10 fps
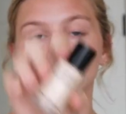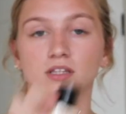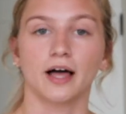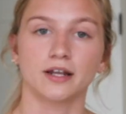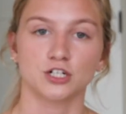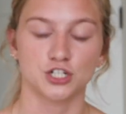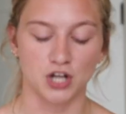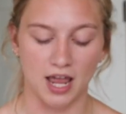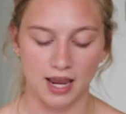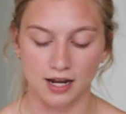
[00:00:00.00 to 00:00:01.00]
the lighter
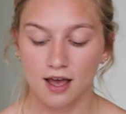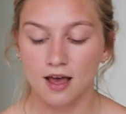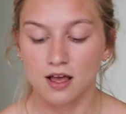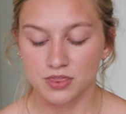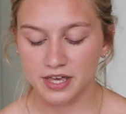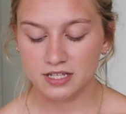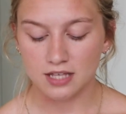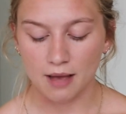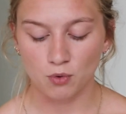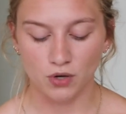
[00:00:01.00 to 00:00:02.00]
shade.
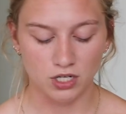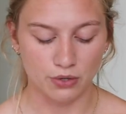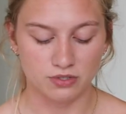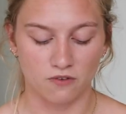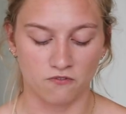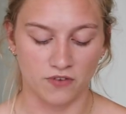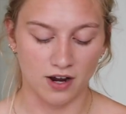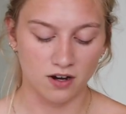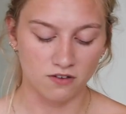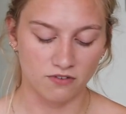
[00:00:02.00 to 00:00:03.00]
This I'm going to use
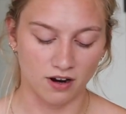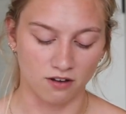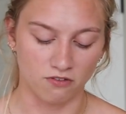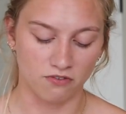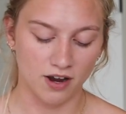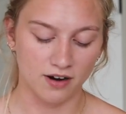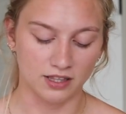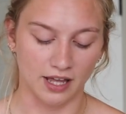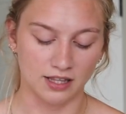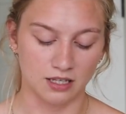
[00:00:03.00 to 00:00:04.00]
very, very, very
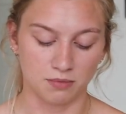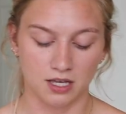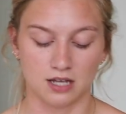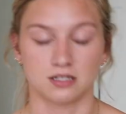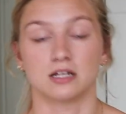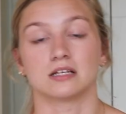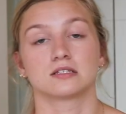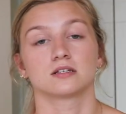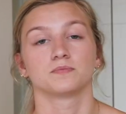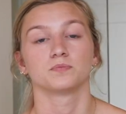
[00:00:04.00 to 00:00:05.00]
lightly because it
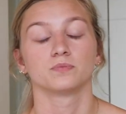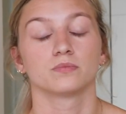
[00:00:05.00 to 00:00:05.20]
is